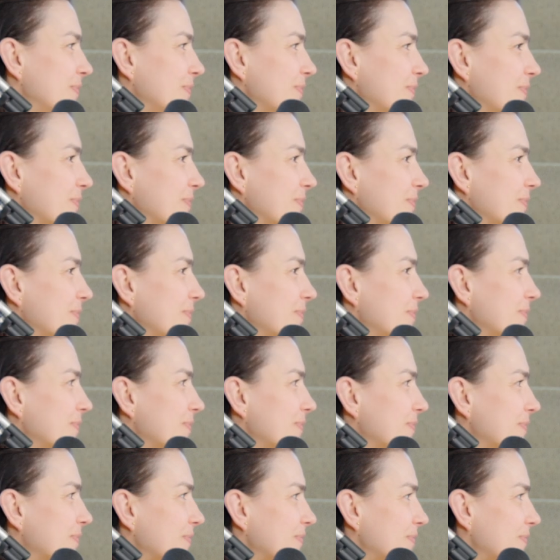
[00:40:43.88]

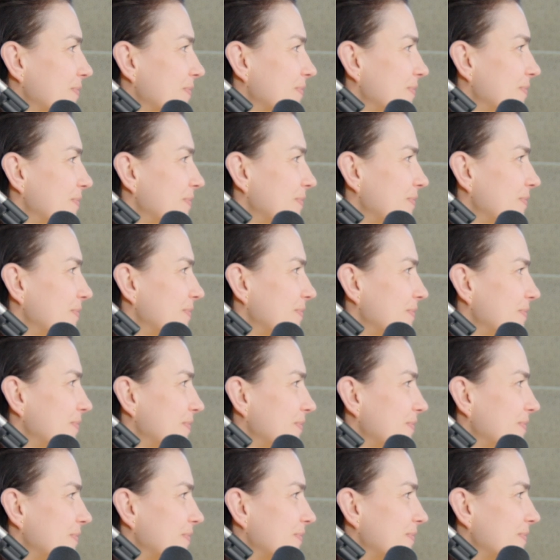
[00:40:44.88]

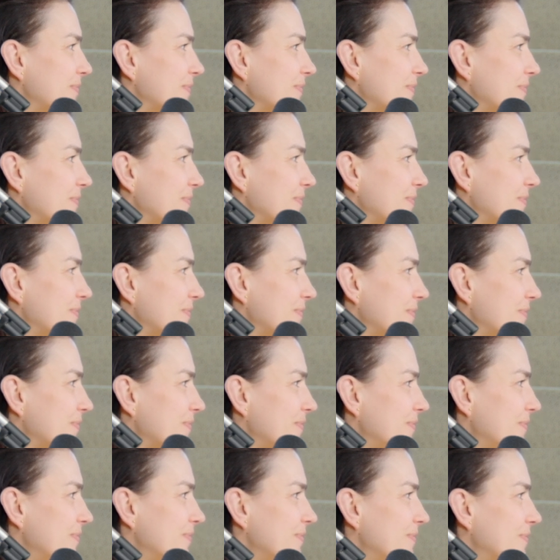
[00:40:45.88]

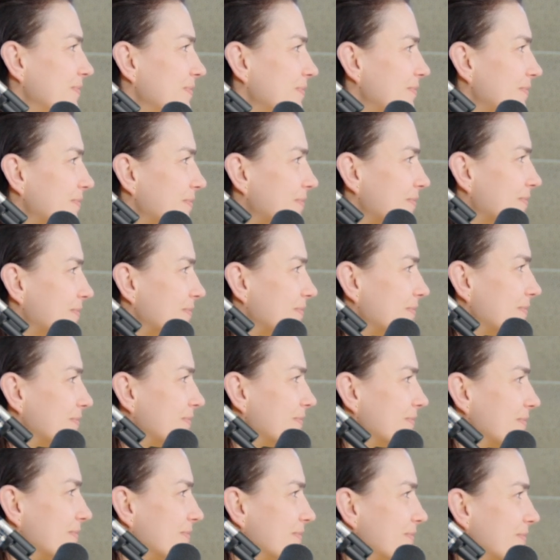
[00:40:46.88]

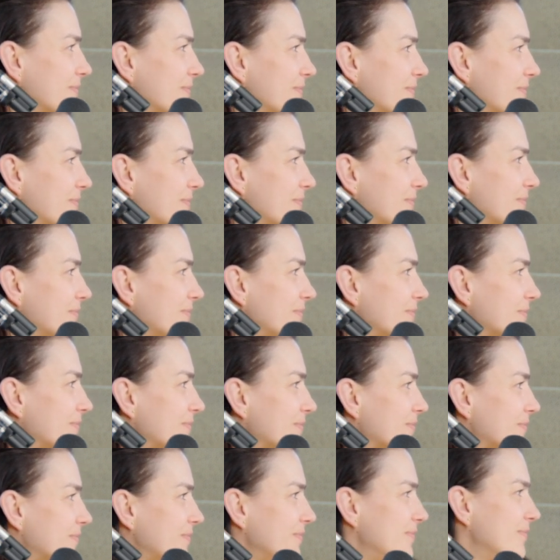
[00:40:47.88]

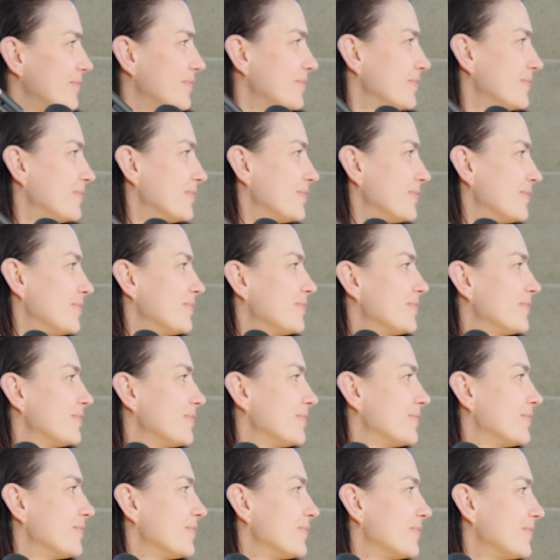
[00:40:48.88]

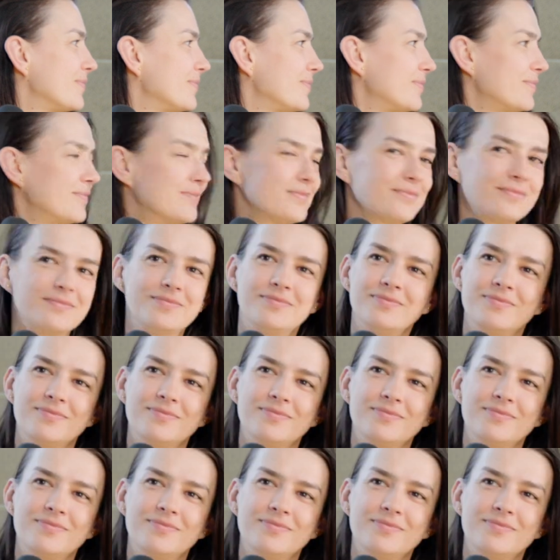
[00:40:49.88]
(silent)